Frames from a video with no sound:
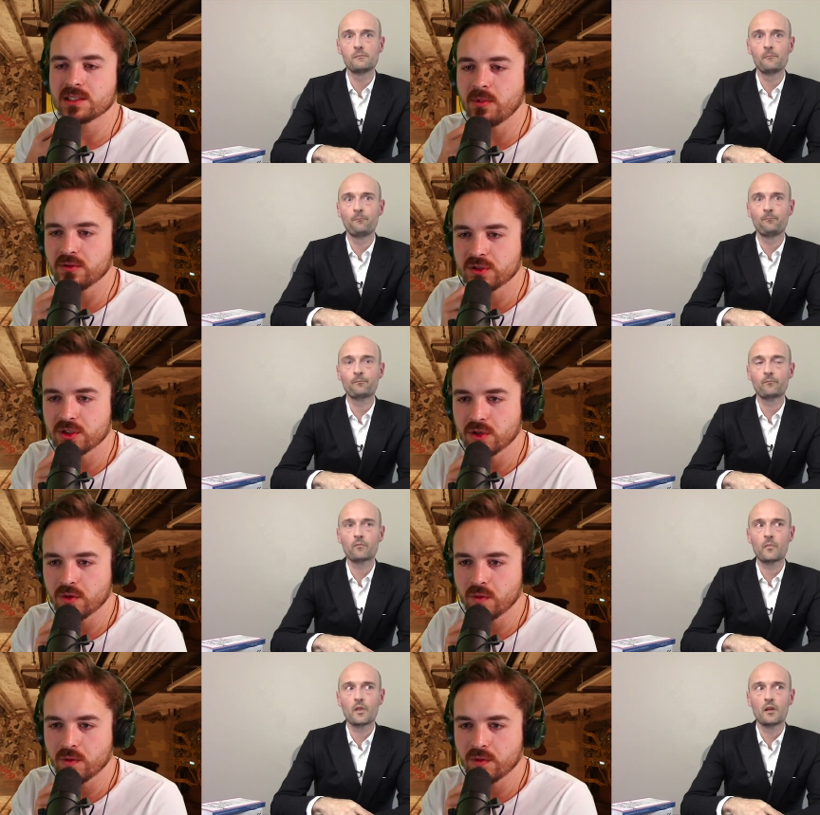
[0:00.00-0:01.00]
Speaker 1: exposed
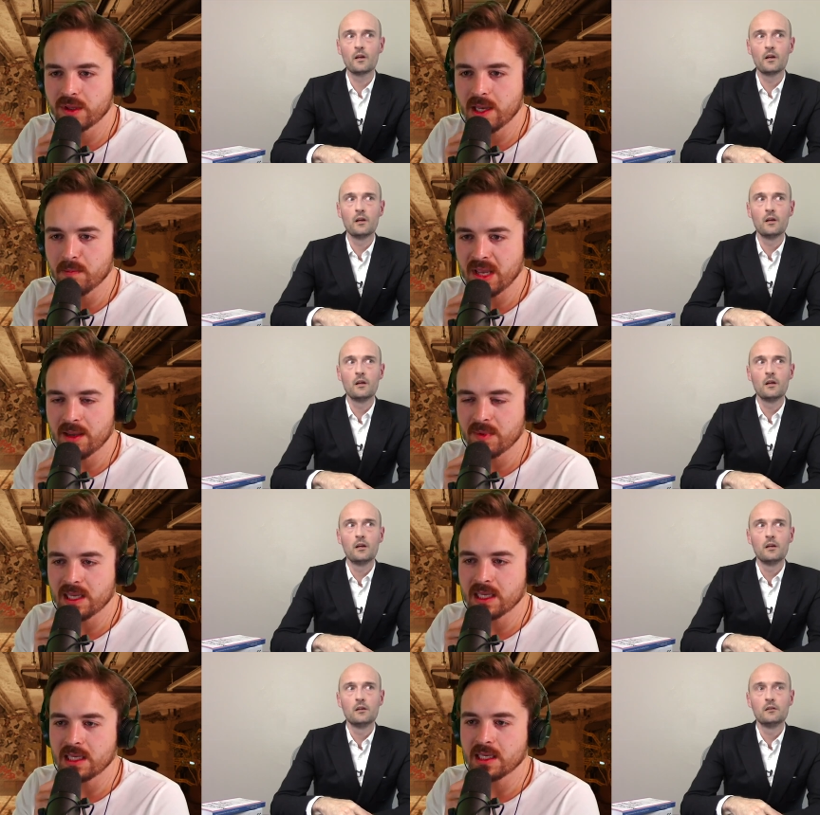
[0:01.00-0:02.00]
to that
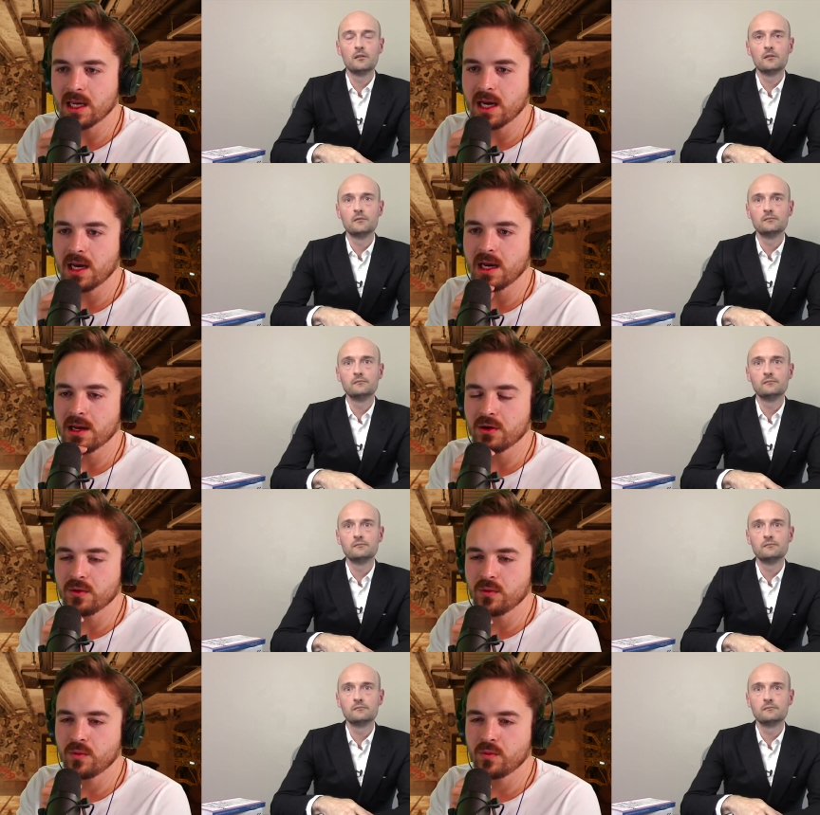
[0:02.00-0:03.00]
maybe, uh,
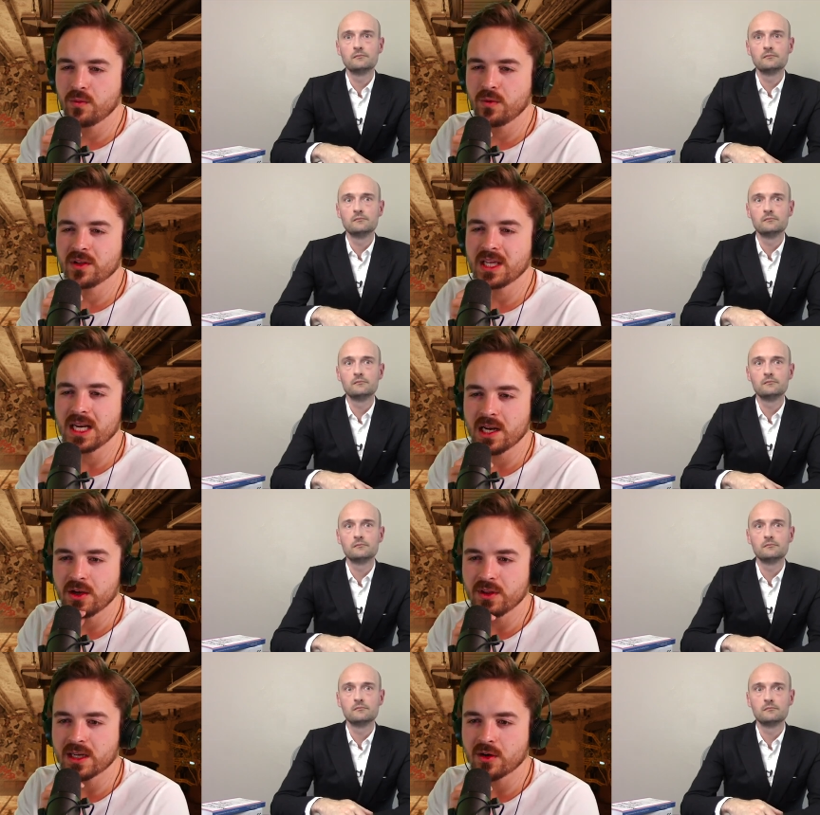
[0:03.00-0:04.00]
what do they not
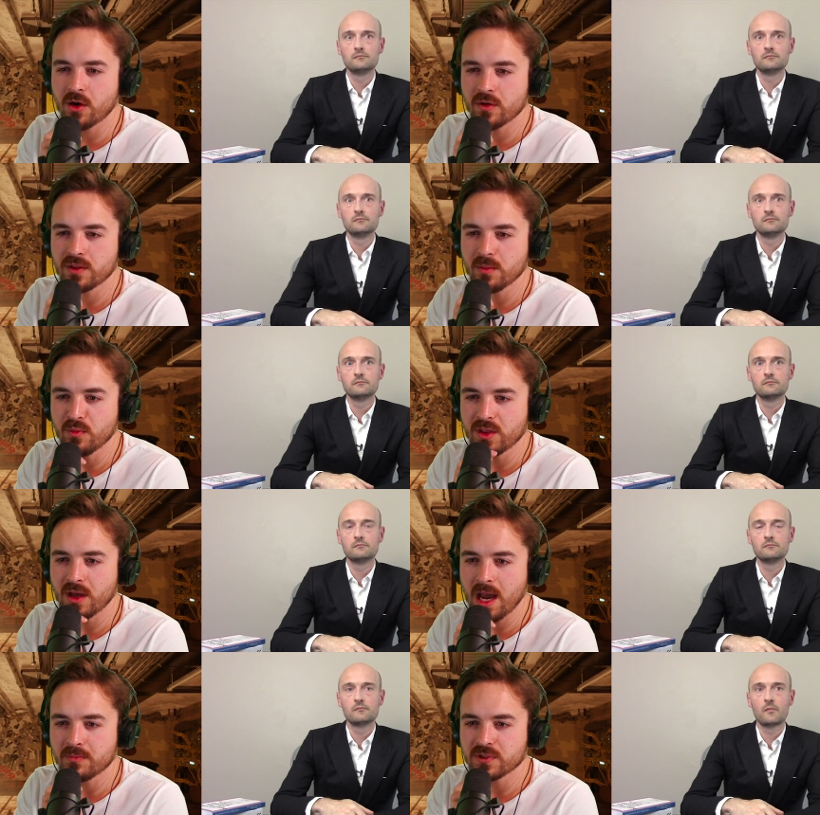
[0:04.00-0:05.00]
know that can hurt them
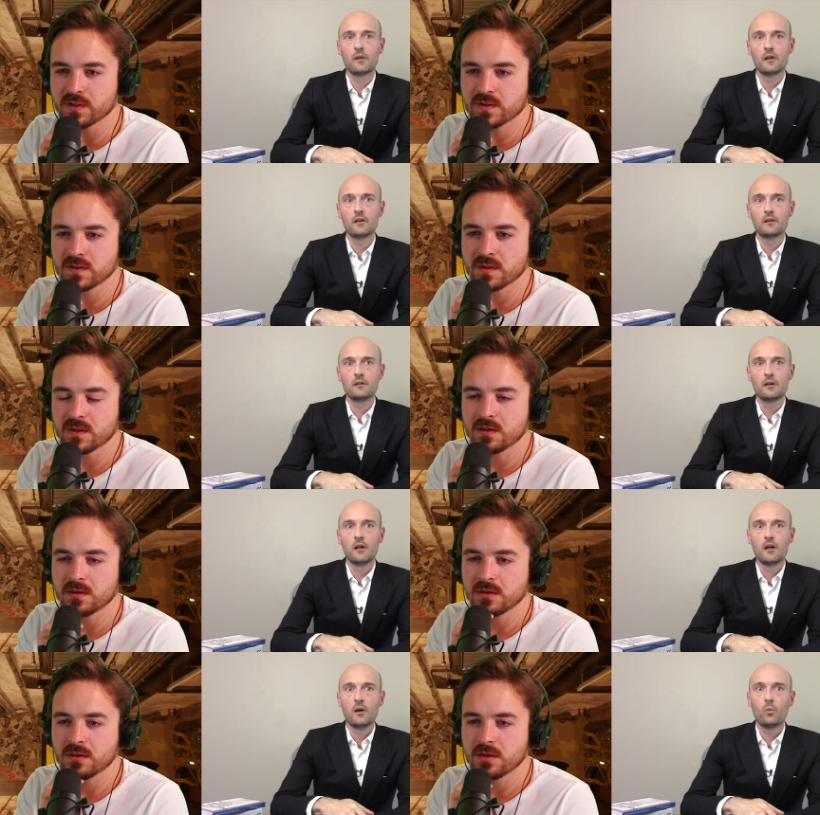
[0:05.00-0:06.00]
with options?
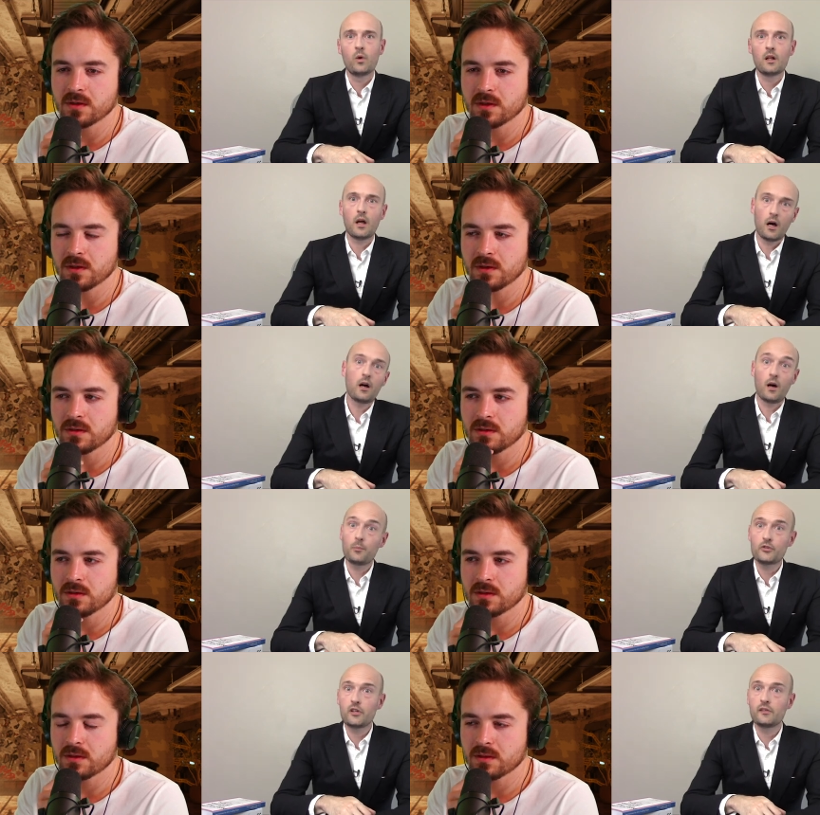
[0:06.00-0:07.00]
Speaker 2: Well, o-
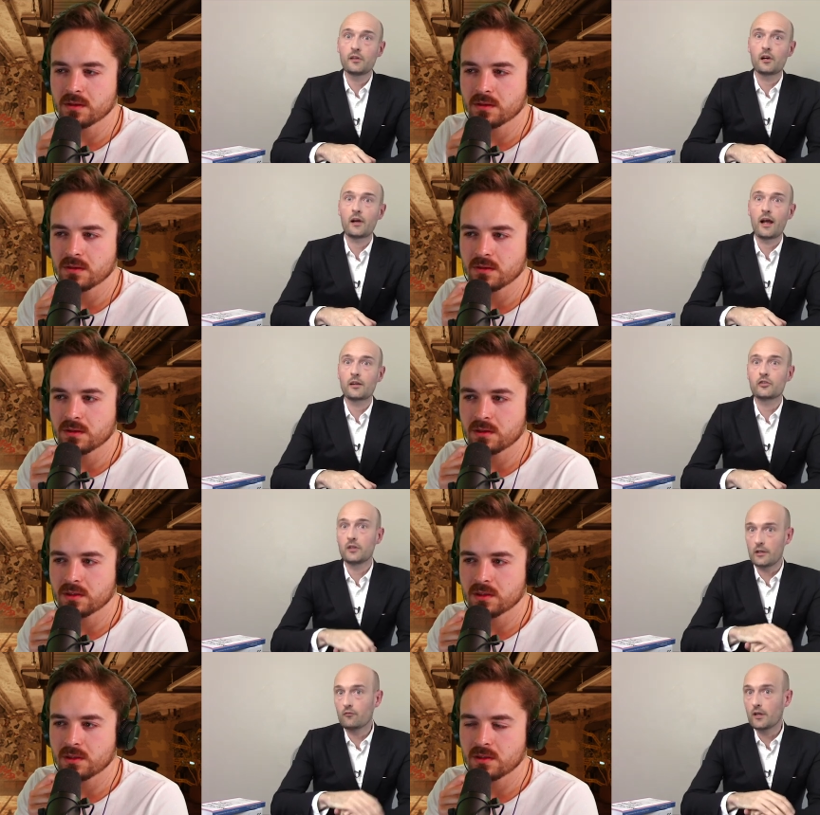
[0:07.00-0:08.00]
options are actually
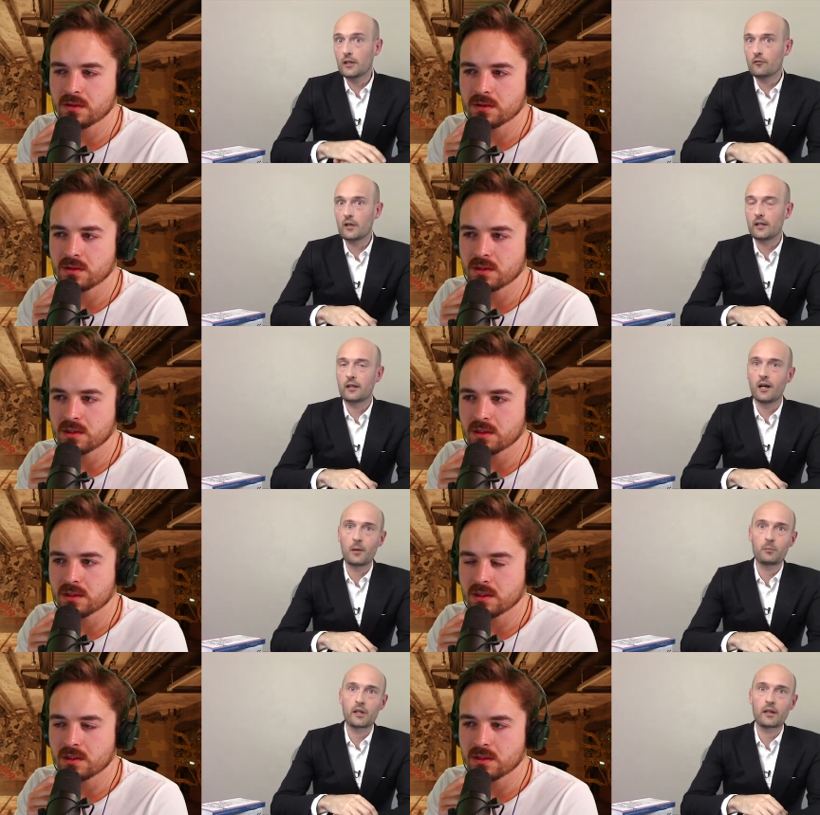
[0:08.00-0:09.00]
really, really
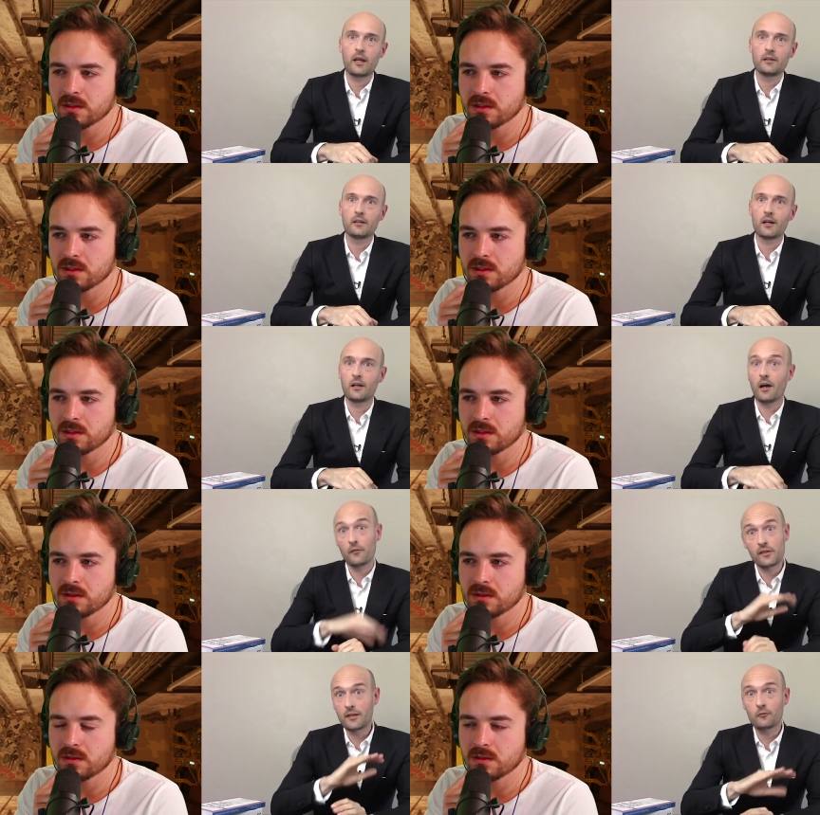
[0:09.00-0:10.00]
complicated. And I've
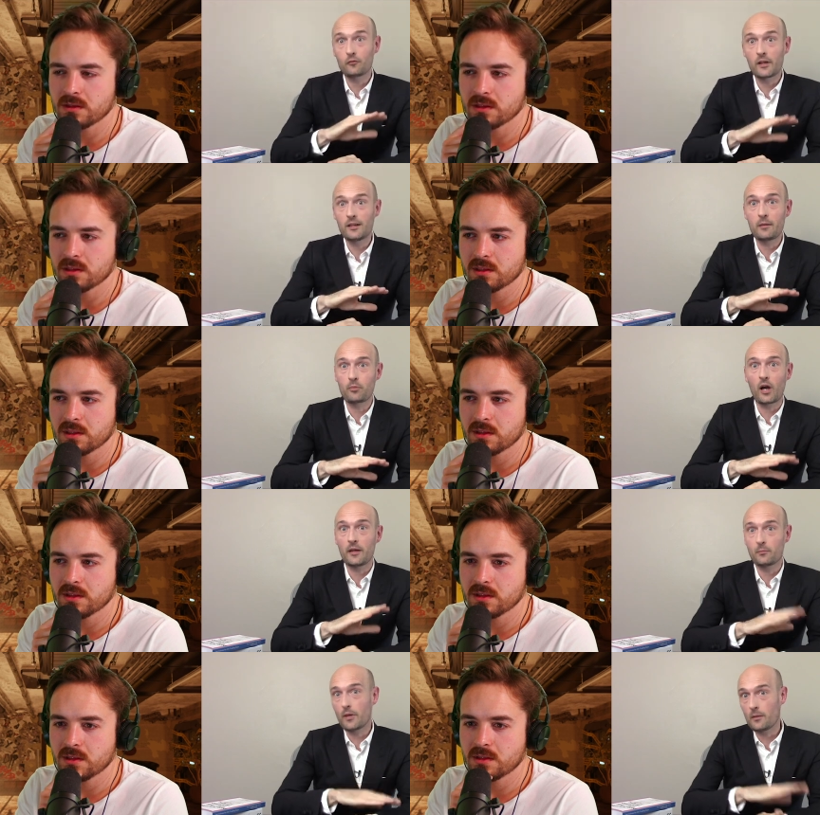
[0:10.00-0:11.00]
seen really
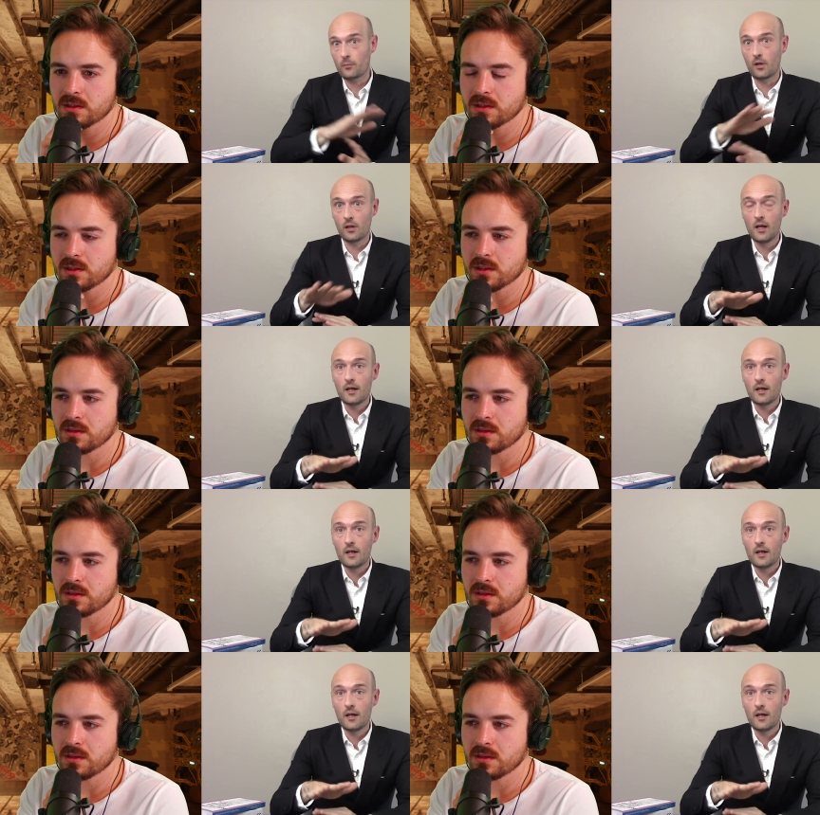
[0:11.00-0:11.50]
bright people